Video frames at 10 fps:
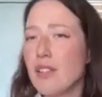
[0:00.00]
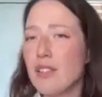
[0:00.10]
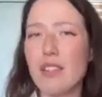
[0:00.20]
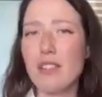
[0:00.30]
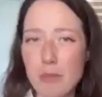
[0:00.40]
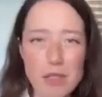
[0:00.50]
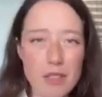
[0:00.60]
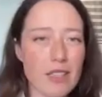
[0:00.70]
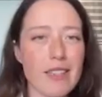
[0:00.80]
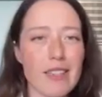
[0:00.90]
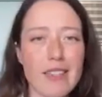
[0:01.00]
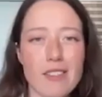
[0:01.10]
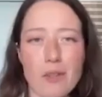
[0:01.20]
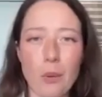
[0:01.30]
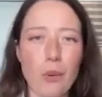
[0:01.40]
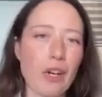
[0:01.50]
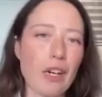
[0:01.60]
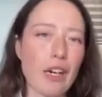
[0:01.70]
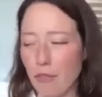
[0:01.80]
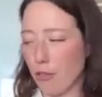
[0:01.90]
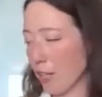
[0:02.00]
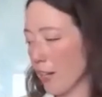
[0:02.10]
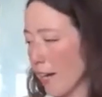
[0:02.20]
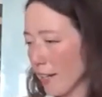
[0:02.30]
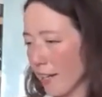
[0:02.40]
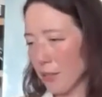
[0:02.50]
sesame seeds or furikake,